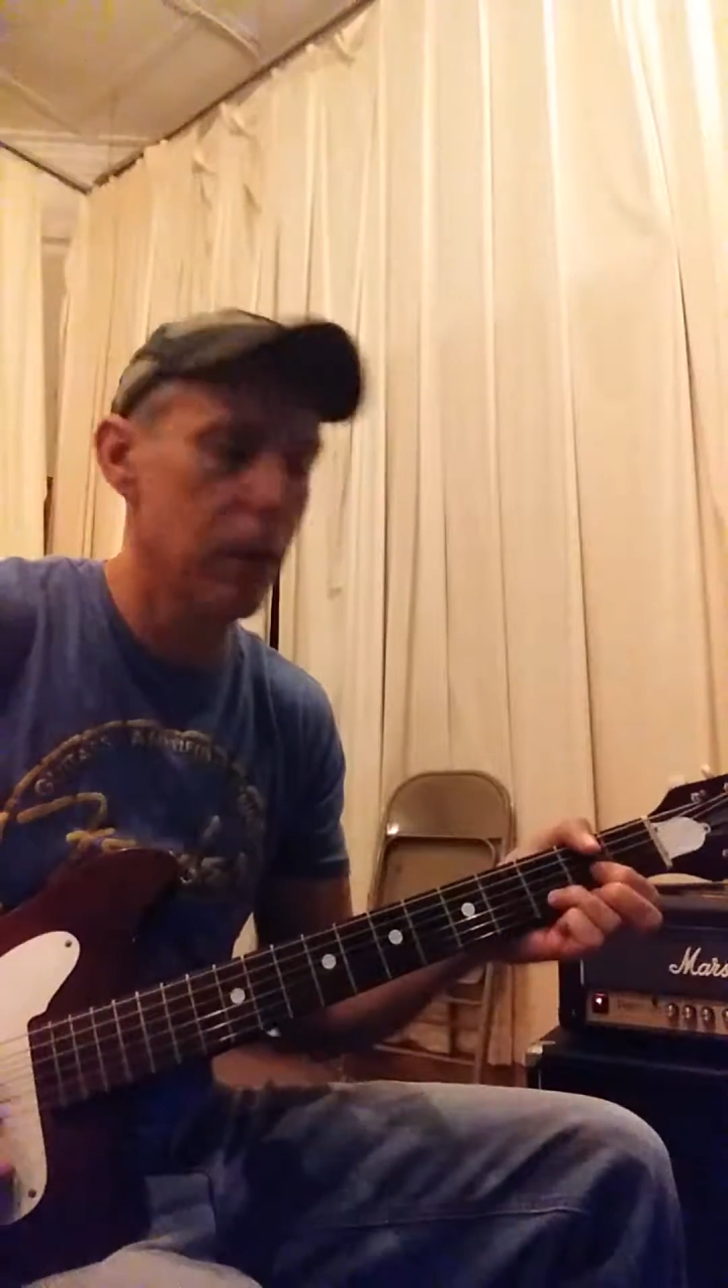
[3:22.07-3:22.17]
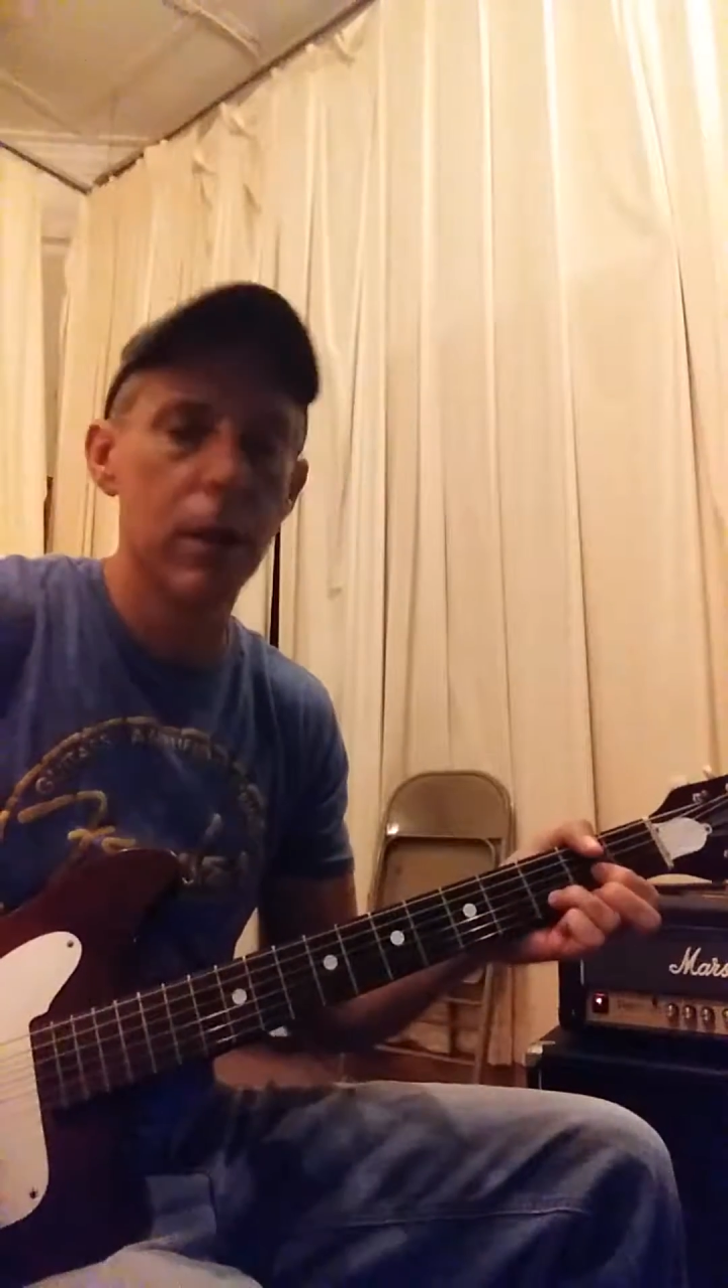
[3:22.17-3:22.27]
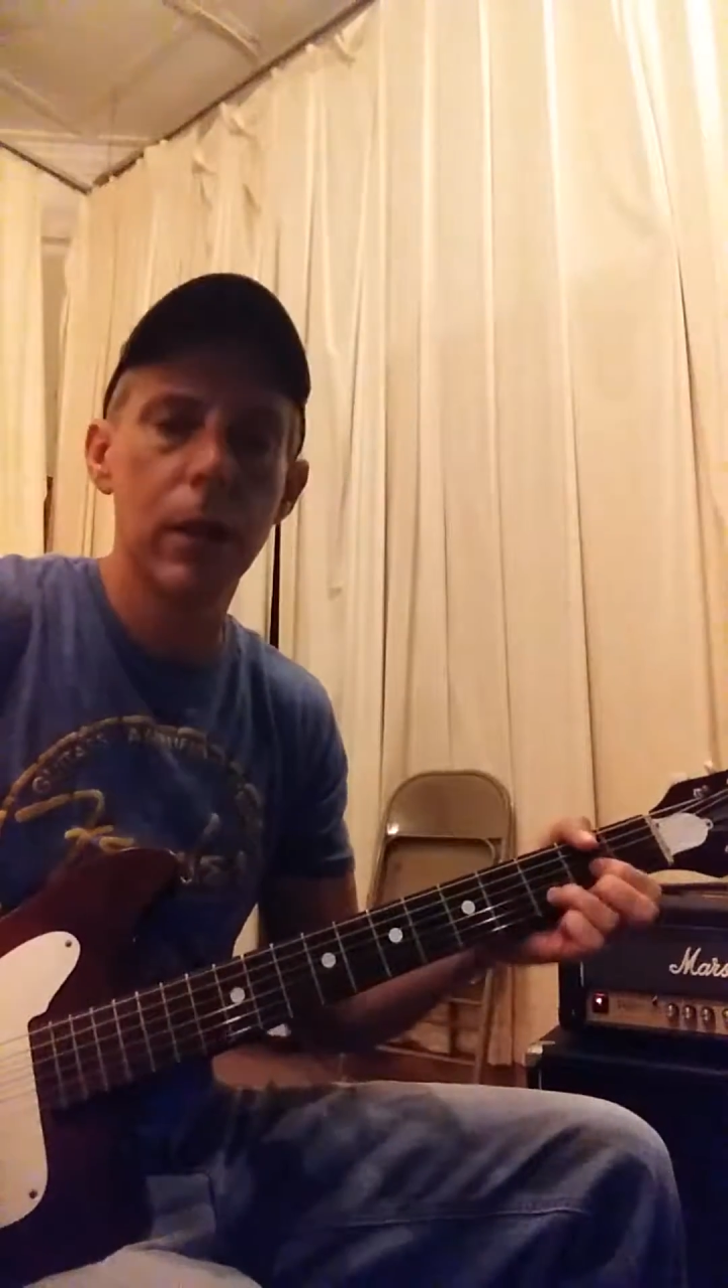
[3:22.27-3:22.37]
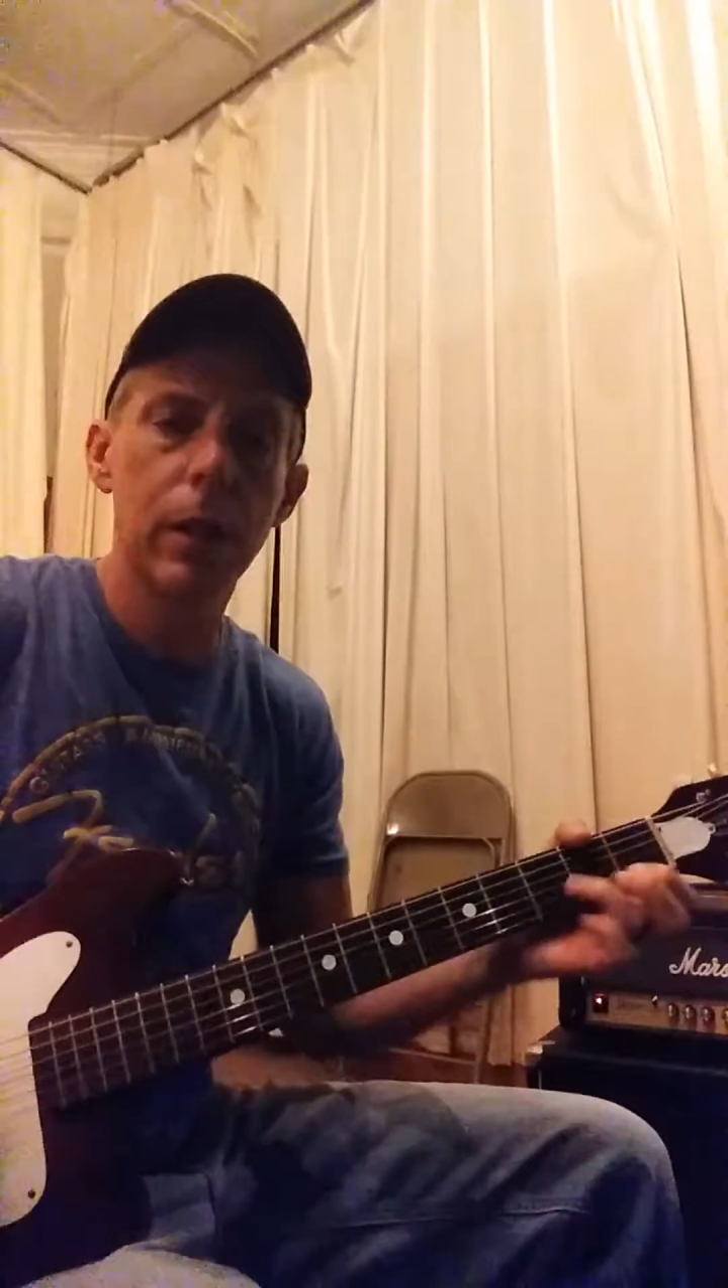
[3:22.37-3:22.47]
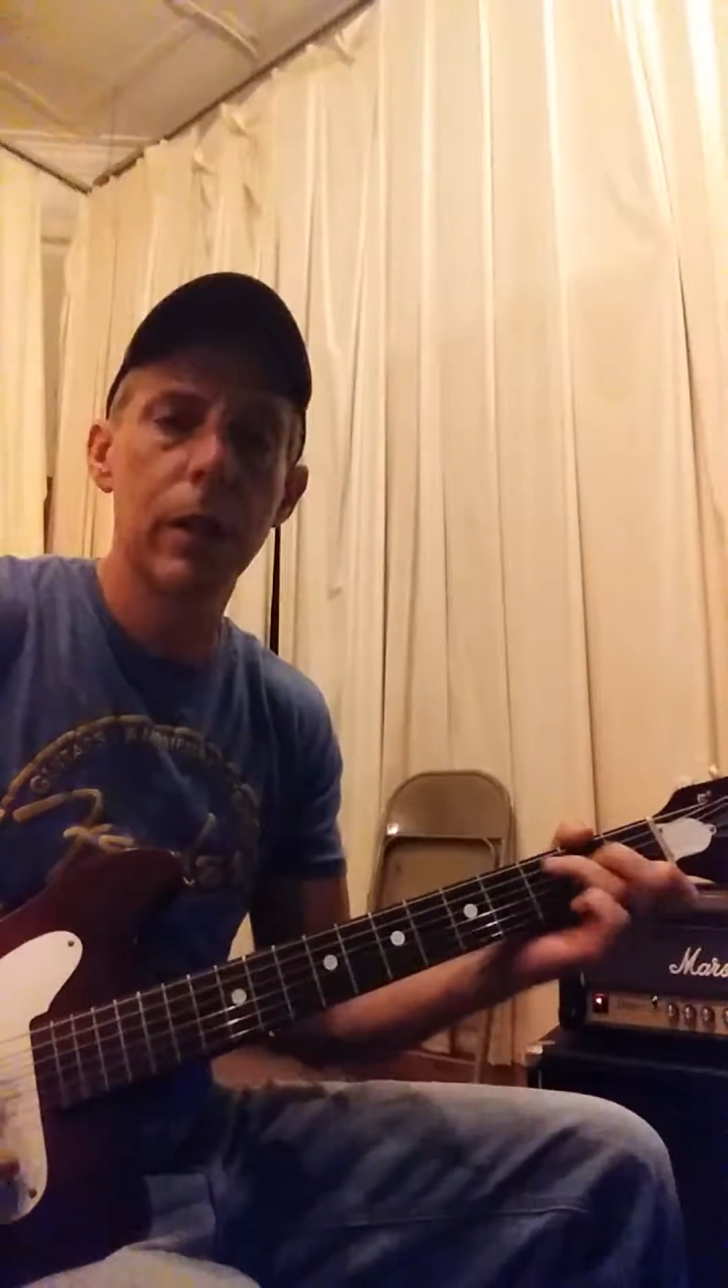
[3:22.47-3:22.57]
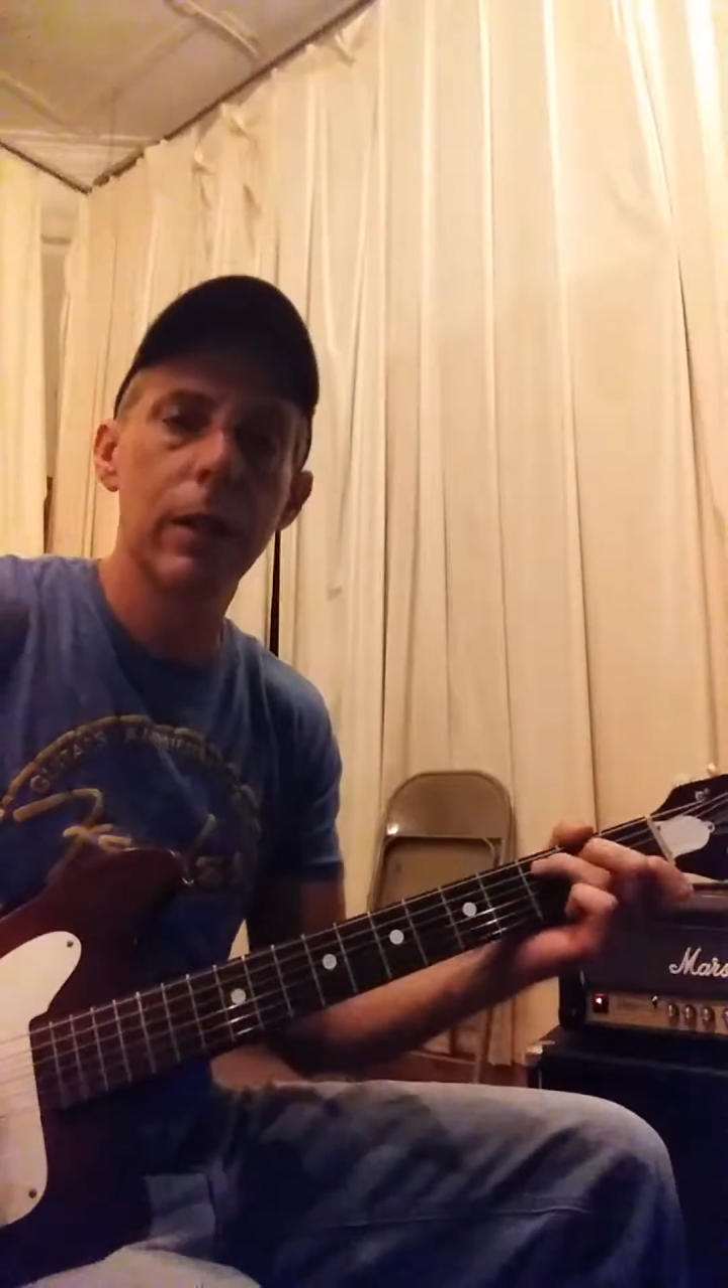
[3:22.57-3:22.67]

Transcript: G,